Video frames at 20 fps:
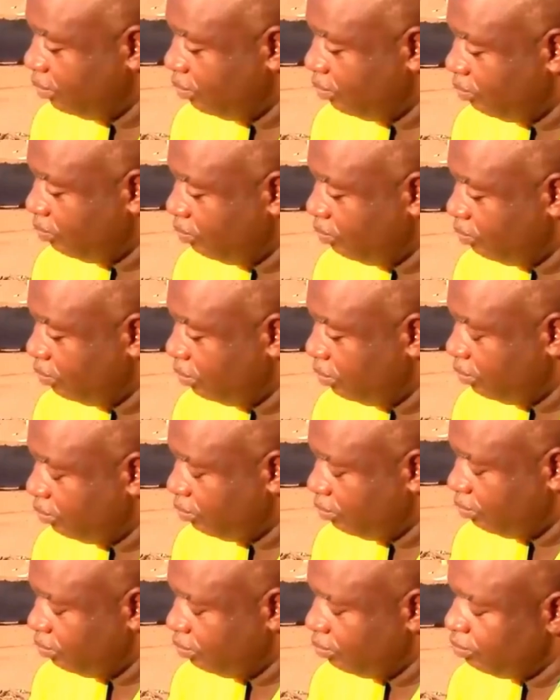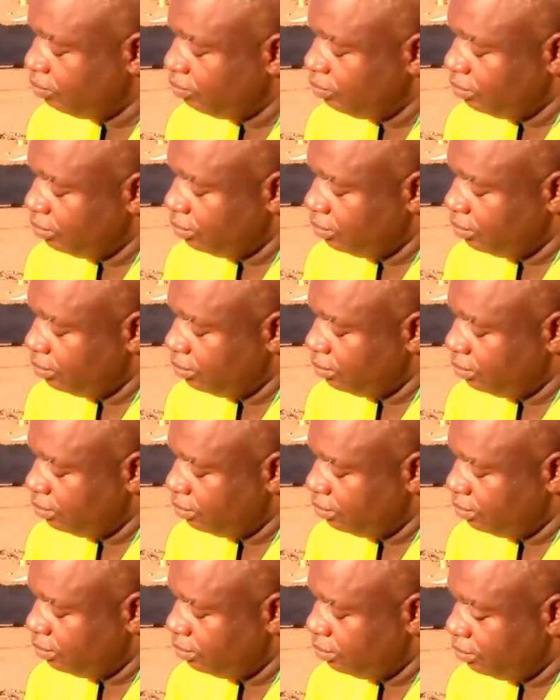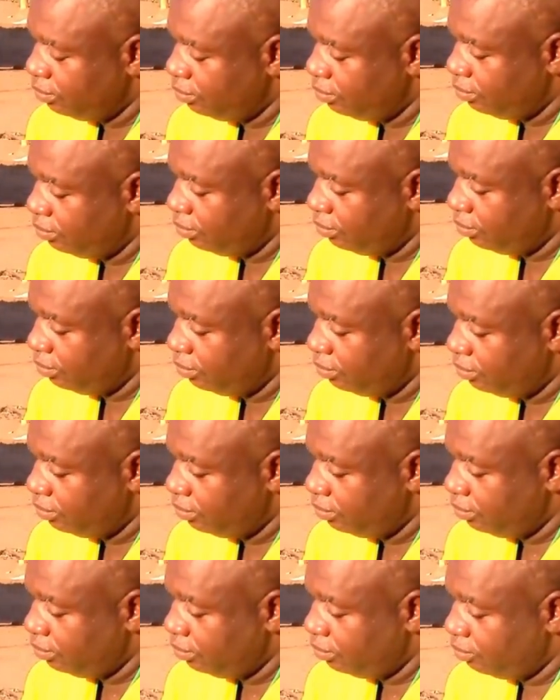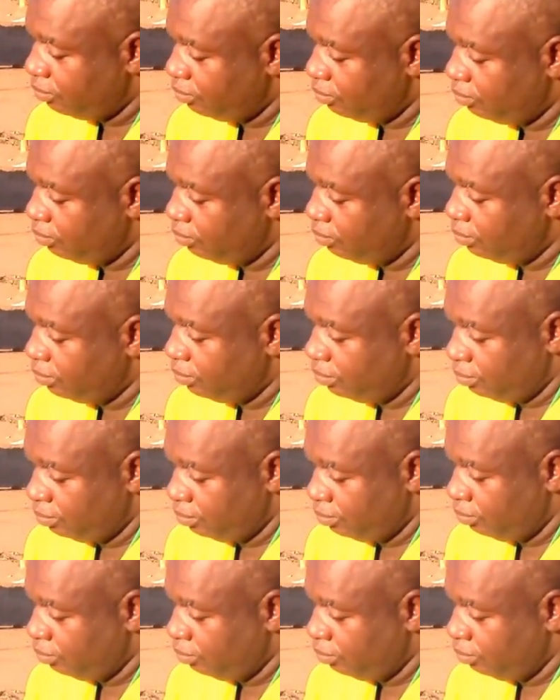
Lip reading: (not speaking)